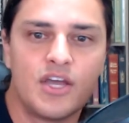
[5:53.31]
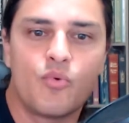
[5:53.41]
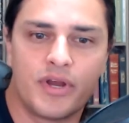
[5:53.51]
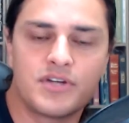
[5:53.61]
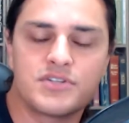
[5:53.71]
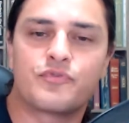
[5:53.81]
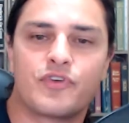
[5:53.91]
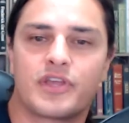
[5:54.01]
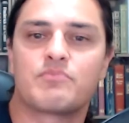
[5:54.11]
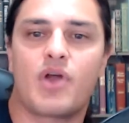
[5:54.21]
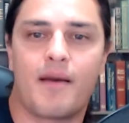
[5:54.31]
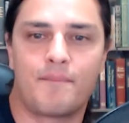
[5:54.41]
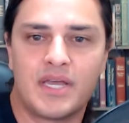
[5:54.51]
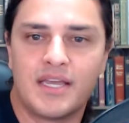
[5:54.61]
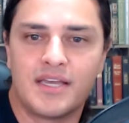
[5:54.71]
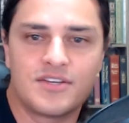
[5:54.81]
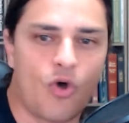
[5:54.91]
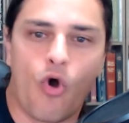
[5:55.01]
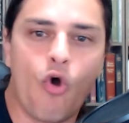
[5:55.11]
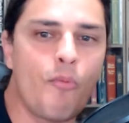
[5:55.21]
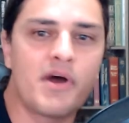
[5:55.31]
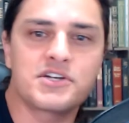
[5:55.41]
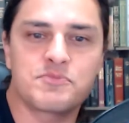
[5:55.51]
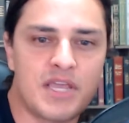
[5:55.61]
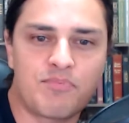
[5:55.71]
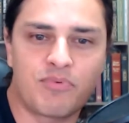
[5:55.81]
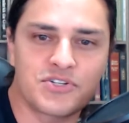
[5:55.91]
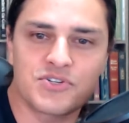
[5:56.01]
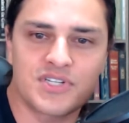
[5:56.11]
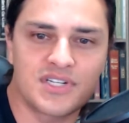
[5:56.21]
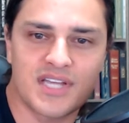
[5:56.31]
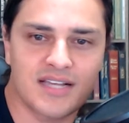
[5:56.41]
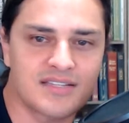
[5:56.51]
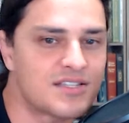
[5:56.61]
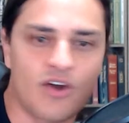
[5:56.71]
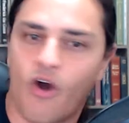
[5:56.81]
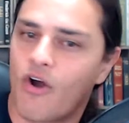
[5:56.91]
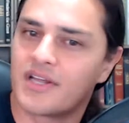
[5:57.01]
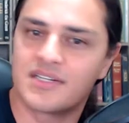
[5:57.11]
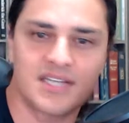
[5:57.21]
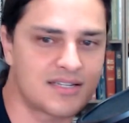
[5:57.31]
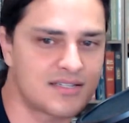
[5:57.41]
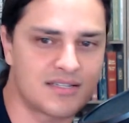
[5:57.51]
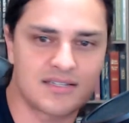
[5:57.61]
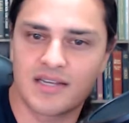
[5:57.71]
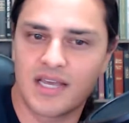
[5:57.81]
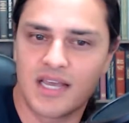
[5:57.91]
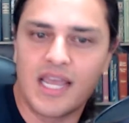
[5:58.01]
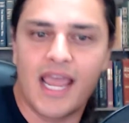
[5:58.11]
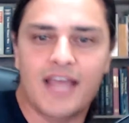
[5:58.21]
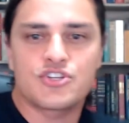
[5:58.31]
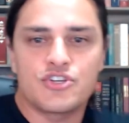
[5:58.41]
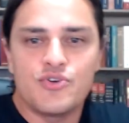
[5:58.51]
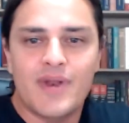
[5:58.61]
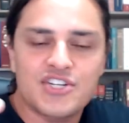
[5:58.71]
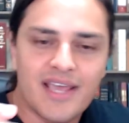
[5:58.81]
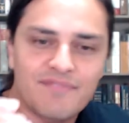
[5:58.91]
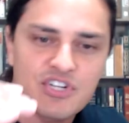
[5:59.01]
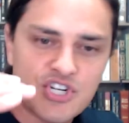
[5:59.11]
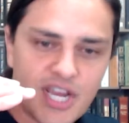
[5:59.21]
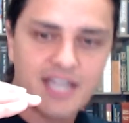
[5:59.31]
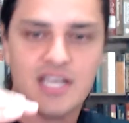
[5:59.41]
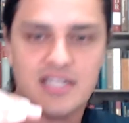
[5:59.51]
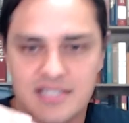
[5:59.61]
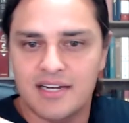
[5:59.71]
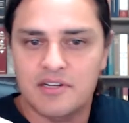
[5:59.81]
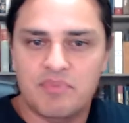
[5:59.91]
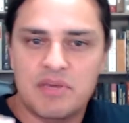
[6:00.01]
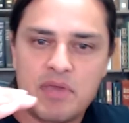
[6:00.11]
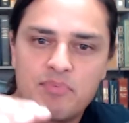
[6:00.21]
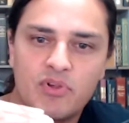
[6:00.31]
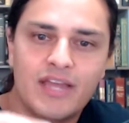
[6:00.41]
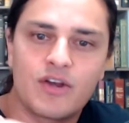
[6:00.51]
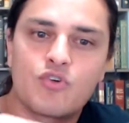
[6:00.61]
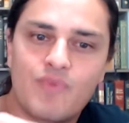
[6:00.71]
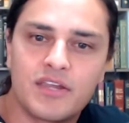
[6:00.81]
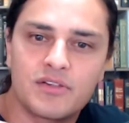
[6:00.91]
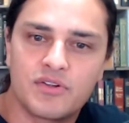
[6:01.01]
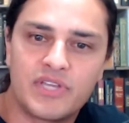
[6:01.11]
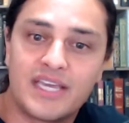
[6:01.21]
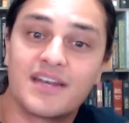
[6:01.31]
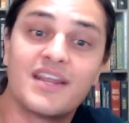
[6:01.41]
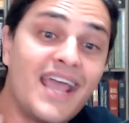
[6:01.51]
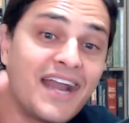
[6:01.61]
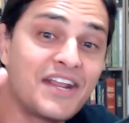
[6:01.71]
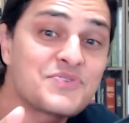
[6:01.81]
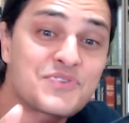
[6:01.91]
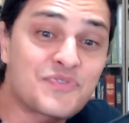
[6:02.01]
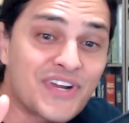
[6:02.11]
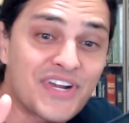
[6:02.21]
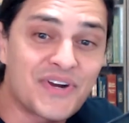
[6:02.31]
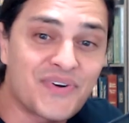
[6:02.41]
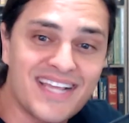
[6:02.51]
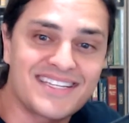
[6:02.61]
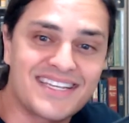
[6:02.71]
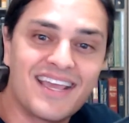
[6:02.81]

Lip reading: Well, here's the freaking problem. There's a whole bunch of people interested in Texas that aren't in Texas. And so you'd actually have to change that setting to be people in or regularly in. And here's what's freaking crazy.